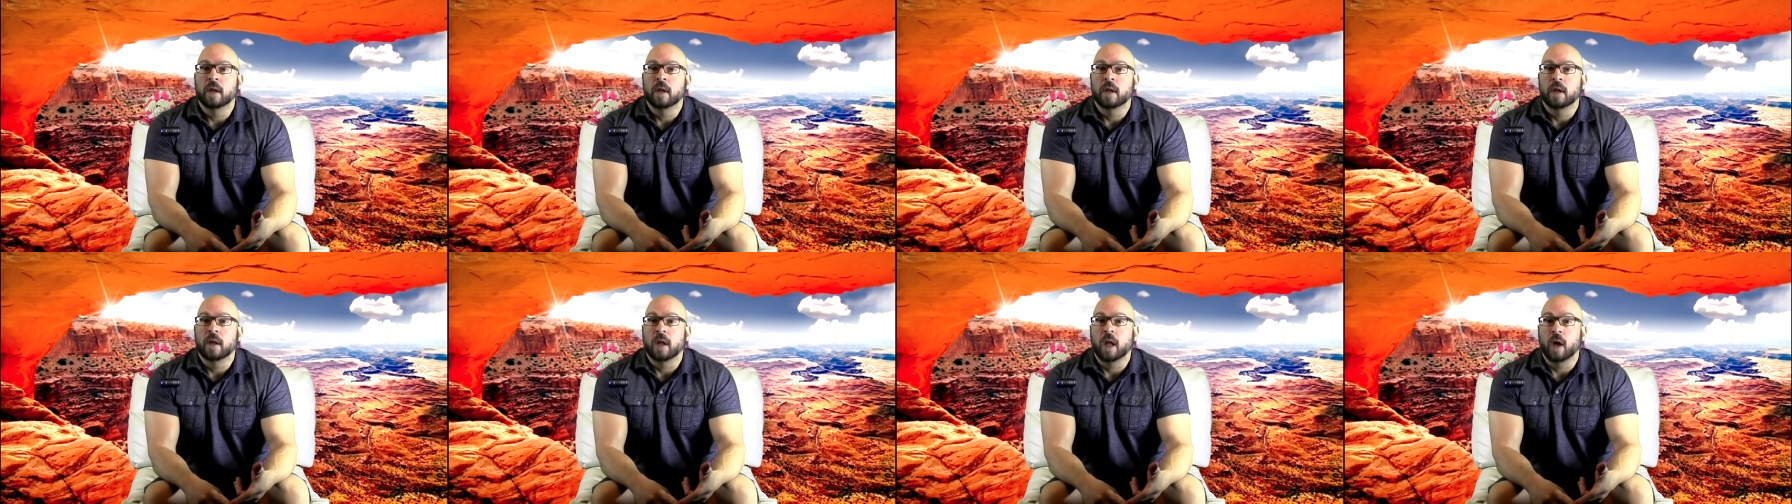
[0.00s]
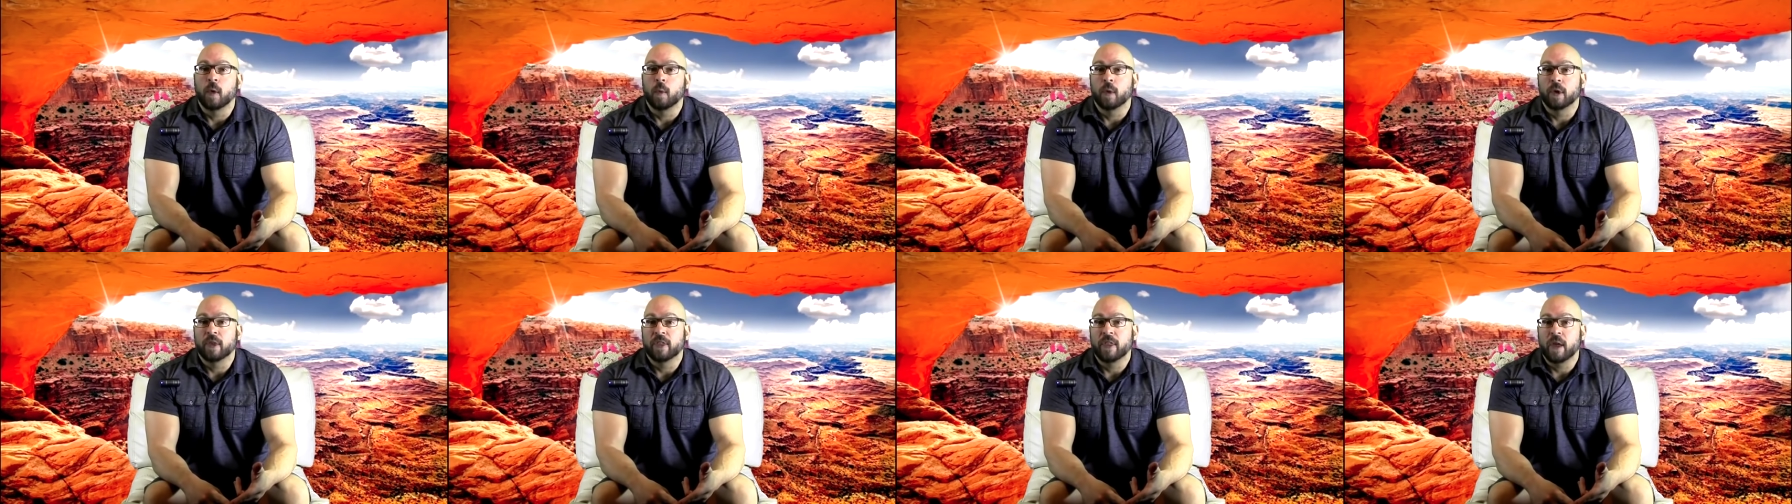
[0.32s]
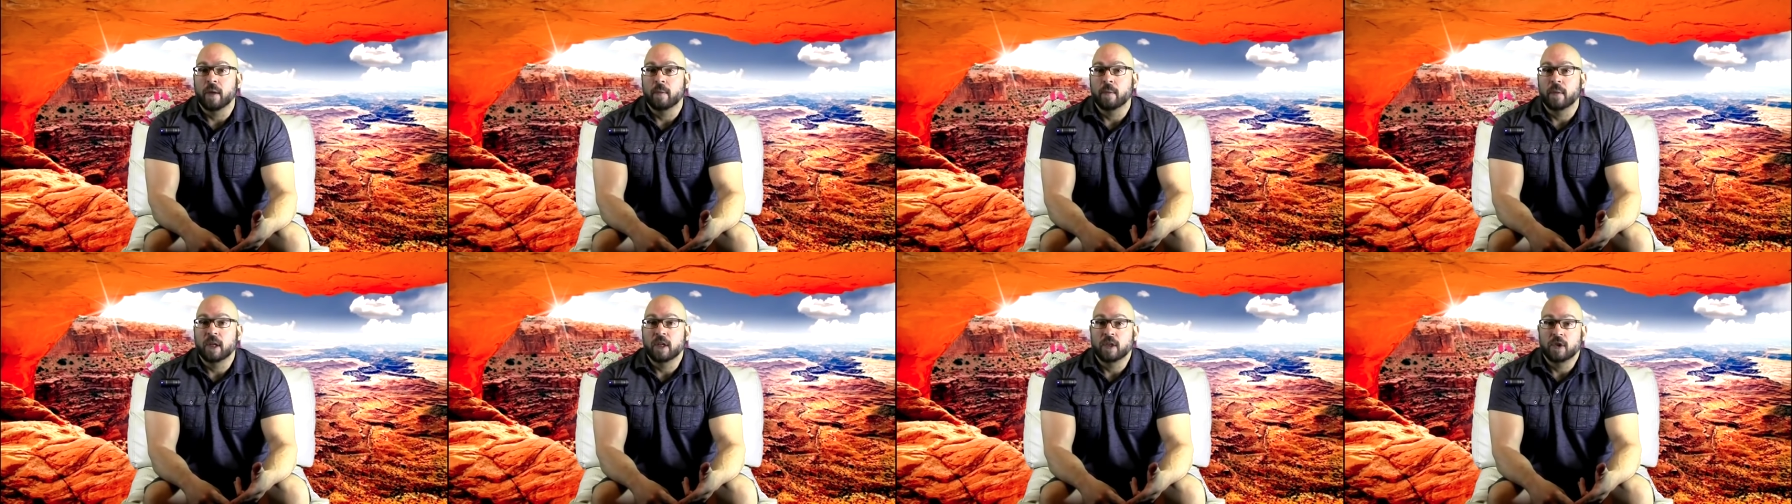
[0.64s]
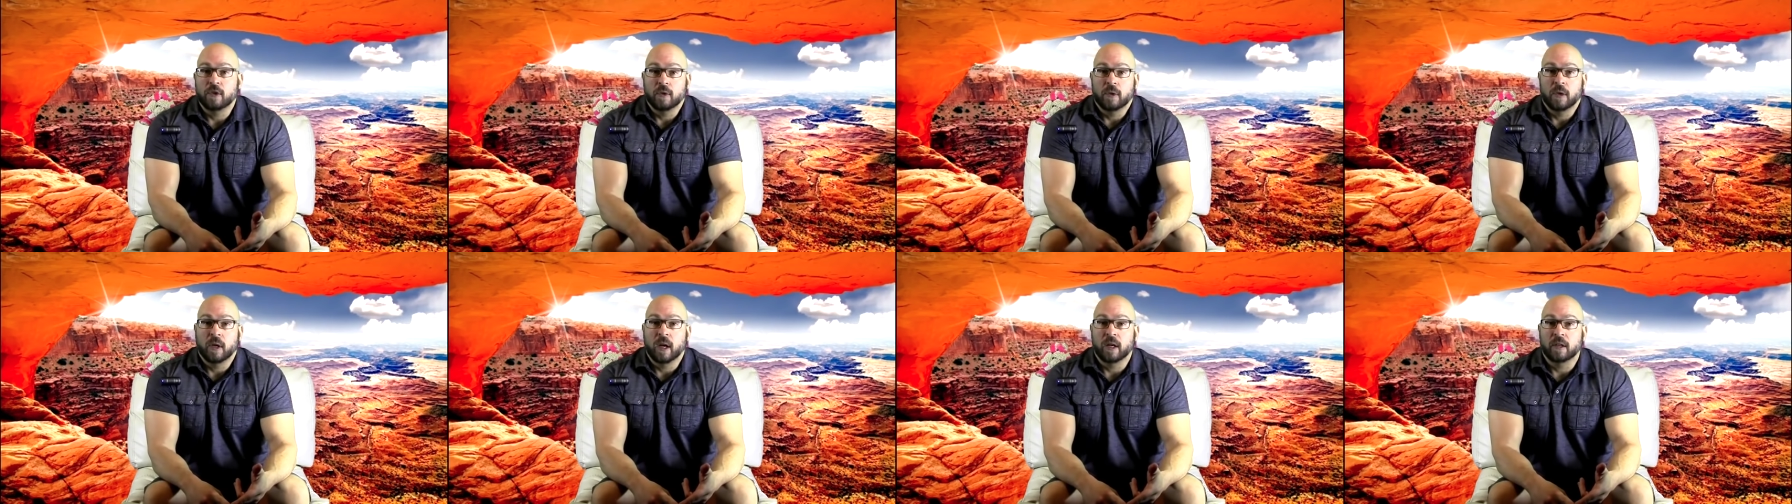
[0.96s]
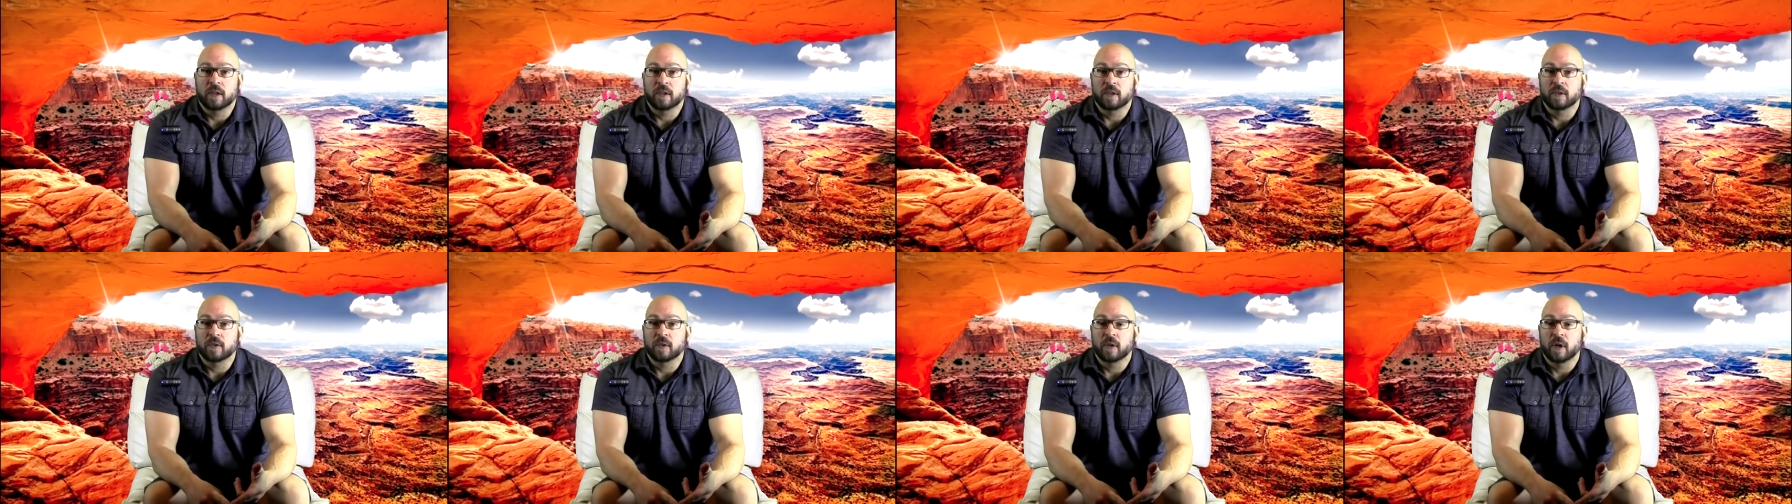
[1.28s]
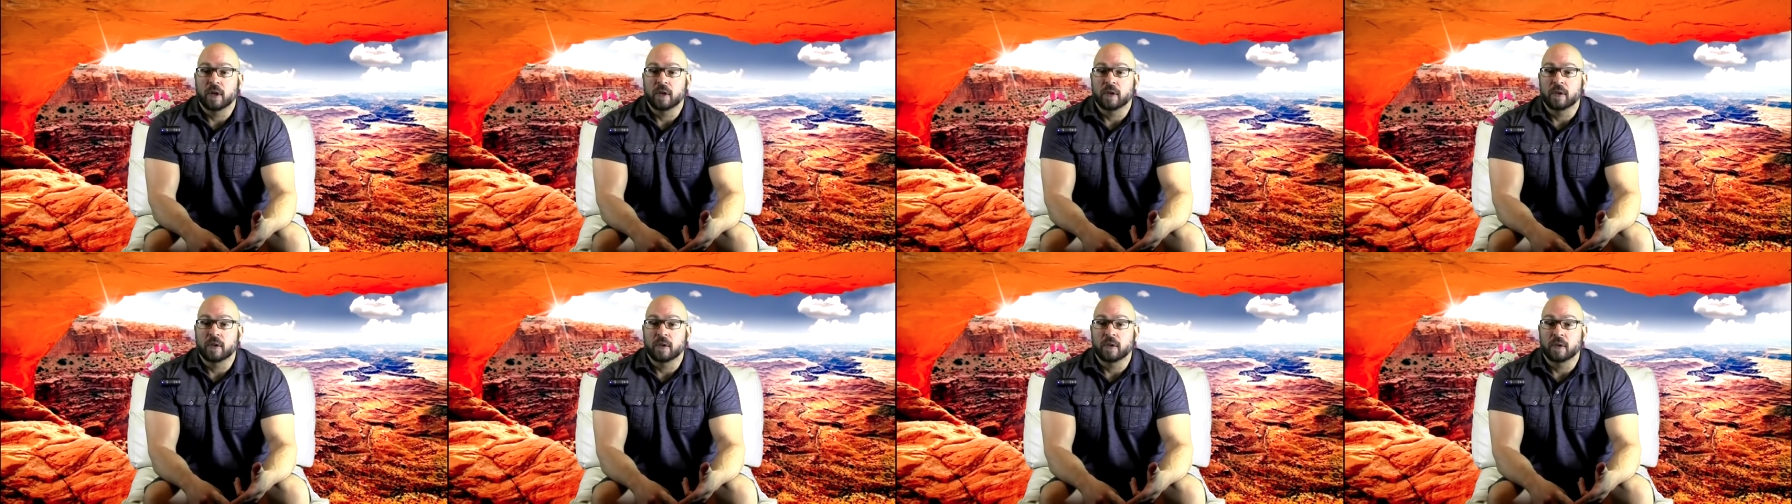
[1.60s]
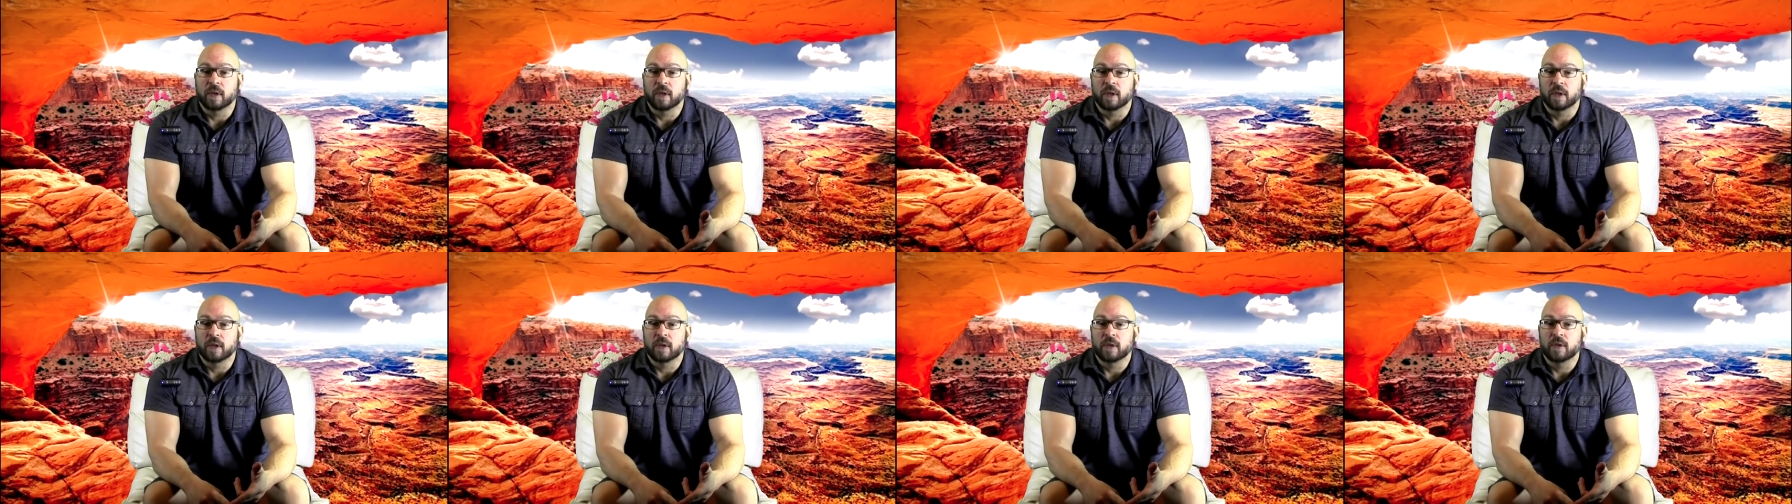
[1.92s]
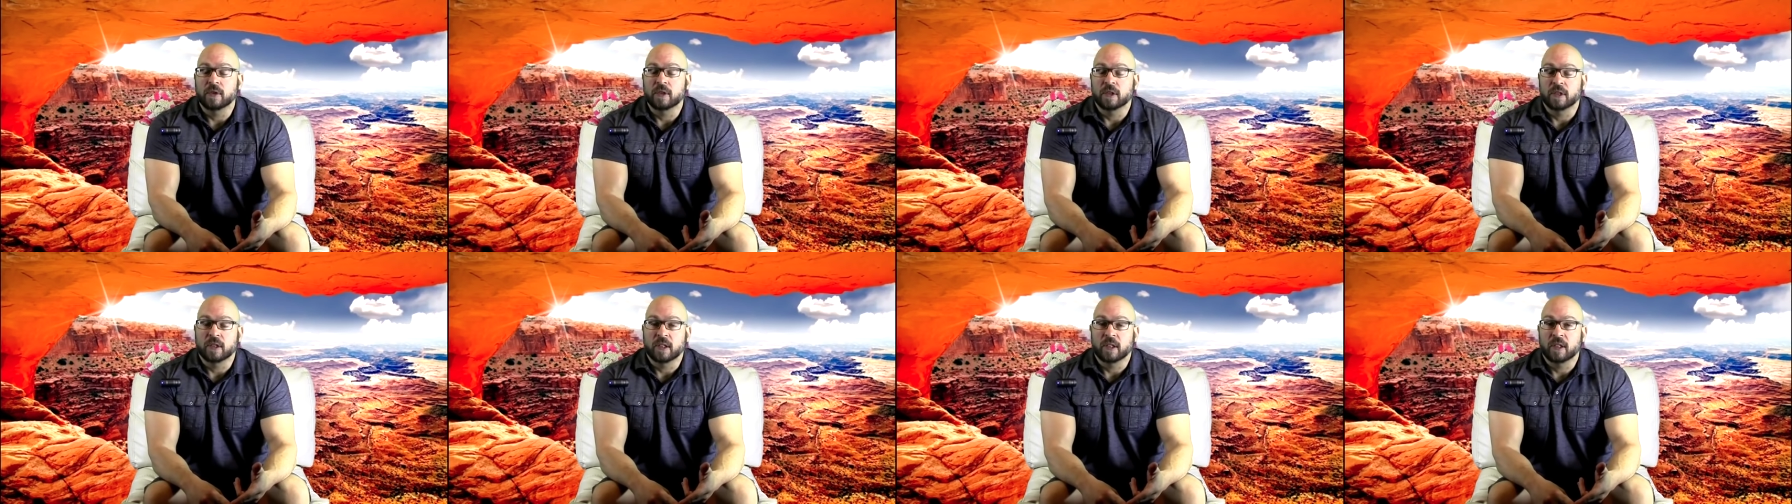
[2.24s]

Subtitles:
Now, what that means, you guys can draw your own conclusions.